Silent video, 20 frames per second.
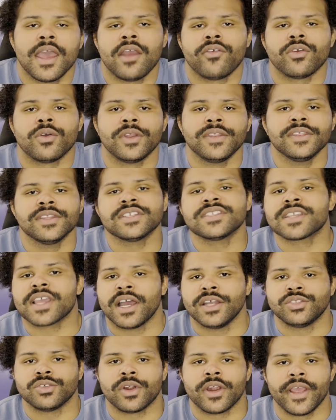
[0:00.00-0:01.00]
Hey everyone, this is
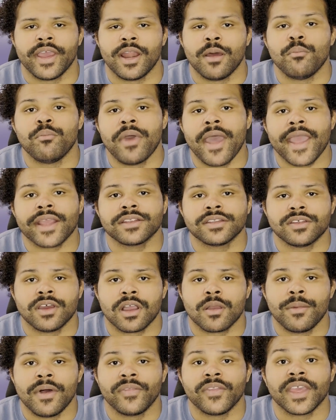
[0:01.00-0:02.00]
Kyjor, and I'm back to
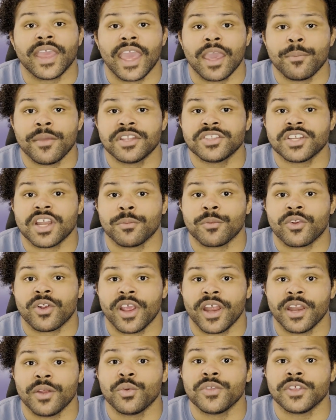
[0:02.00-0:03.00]
talk about the game engine I'm
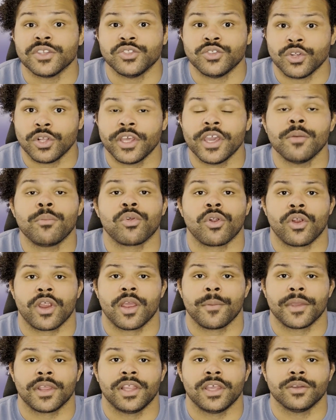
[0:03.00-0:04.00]
creating with the Julia
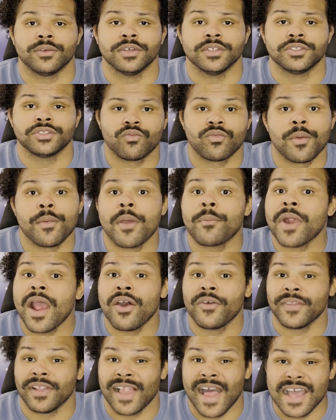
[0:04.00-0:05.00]
programming language. Remember how
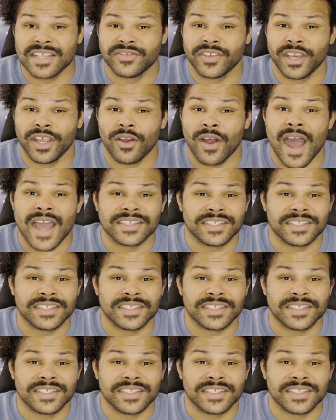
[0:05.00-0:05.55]
in the last video I